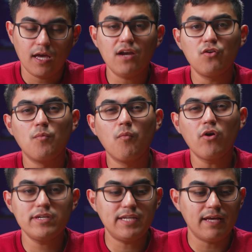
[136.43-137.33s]
I don't know,
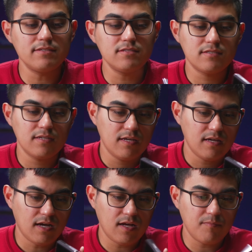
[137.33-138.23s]
more dense.
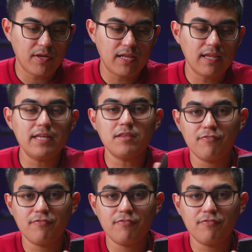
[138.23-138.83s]
But I like